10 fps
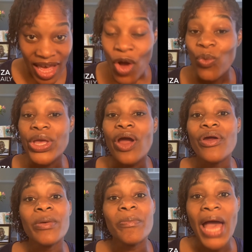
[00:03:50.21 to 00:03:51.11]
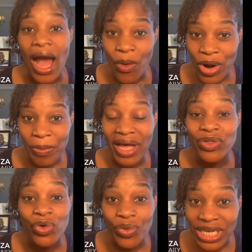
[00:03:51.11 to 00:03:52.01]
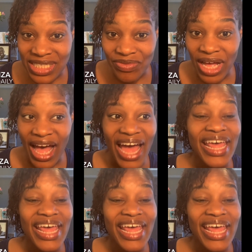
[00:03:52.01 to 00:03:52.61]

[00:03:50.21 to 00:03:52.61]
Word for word: We are empowered by the grace of God